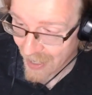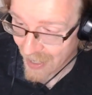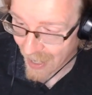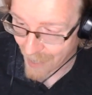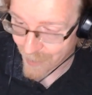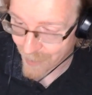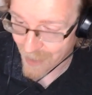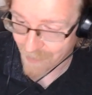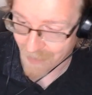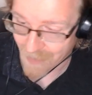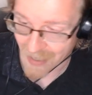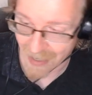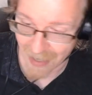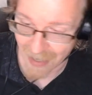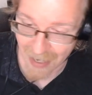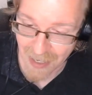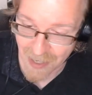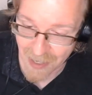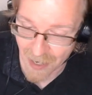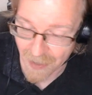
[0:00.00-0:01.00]
I mean,
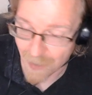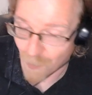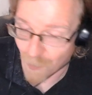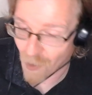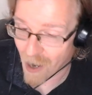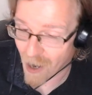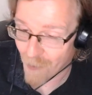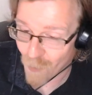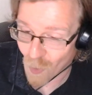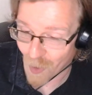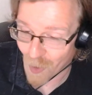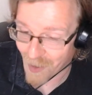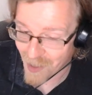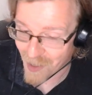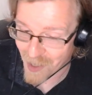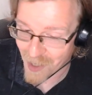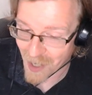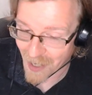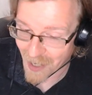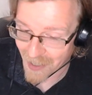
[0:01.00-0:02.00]
he's done the
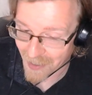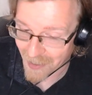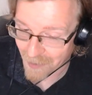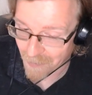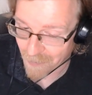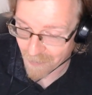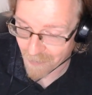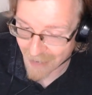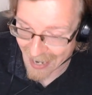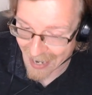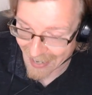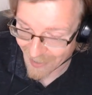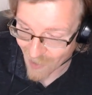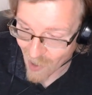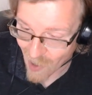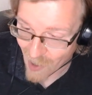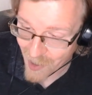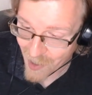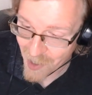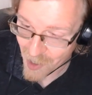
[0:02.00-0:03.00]
PropWorks uh, catalogs,